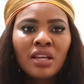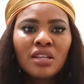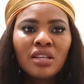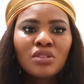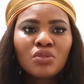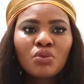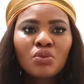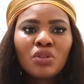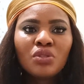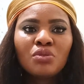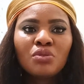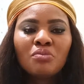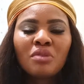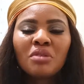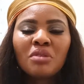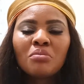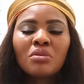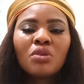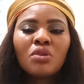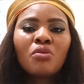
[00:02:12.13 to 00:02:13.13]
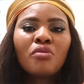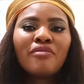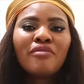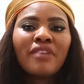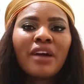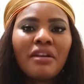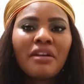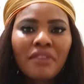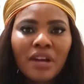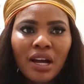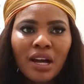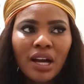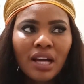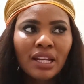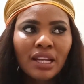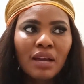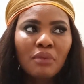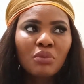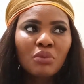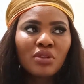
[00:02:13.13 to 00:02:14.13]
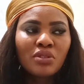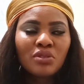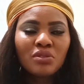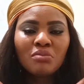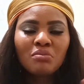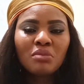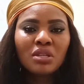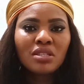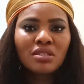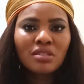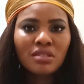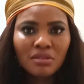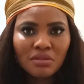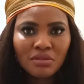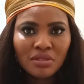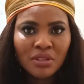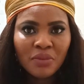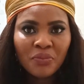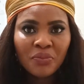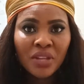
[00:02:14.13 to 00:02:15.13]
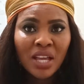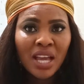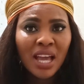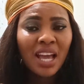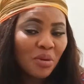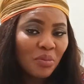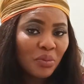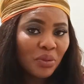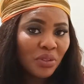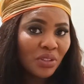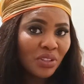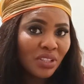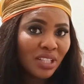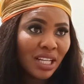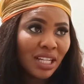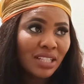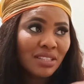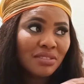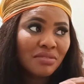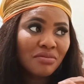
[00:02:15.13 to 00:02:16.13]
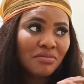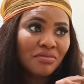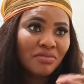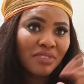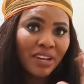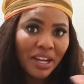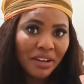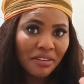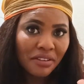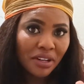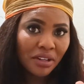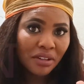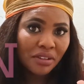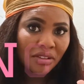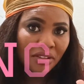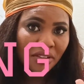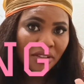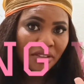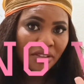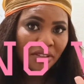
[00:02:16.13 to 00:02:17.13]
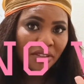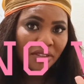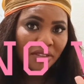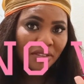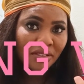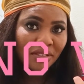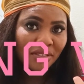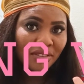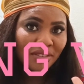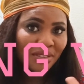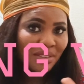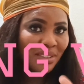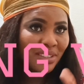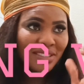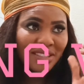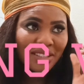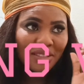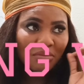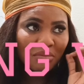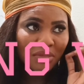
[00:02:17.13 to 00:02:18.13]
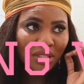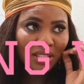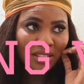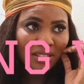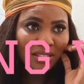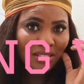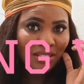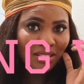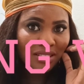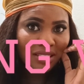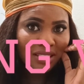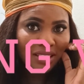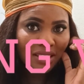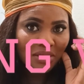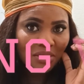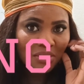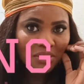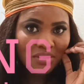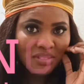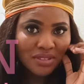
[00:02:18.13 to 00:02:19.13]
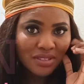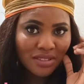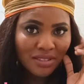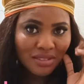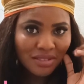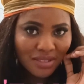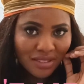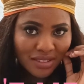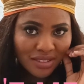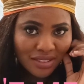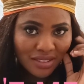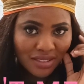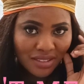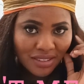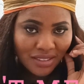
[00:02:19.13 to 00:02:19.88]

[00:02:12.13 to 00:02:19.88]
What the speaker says: it's going to make me go viral and I'm going to make sales. I hope you know that viral doesn't mean it led to sales.